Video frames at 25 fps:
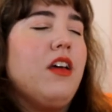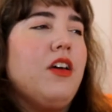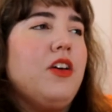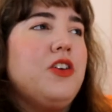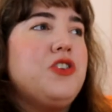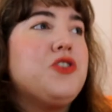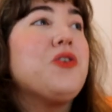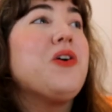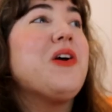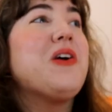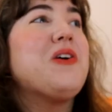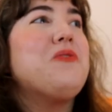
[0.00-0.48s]

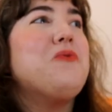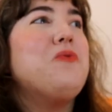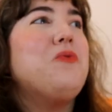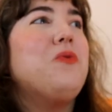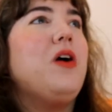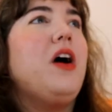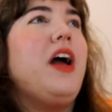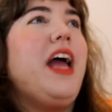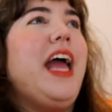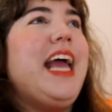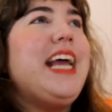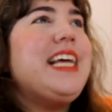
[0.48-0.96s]
During,
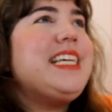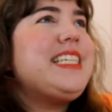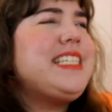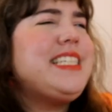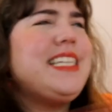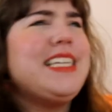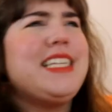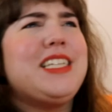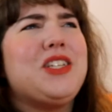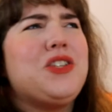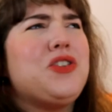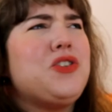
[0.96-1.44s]
Ace
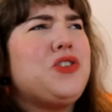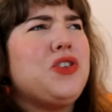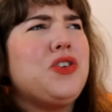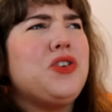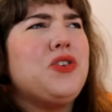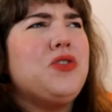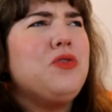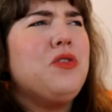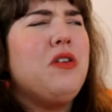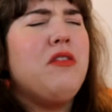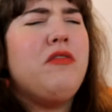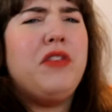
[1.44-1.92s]
didn't
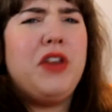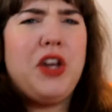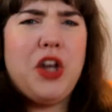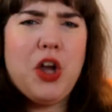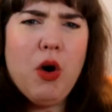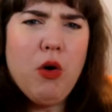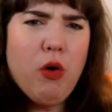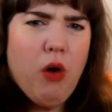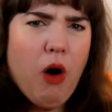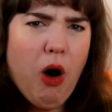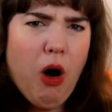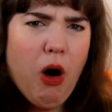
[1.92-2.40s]
do a
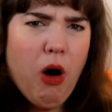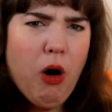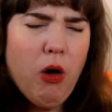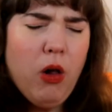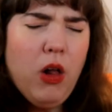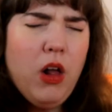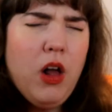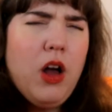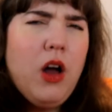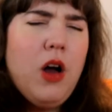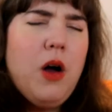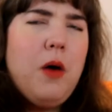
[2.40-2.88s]
video
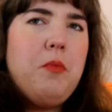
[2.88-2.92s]
call,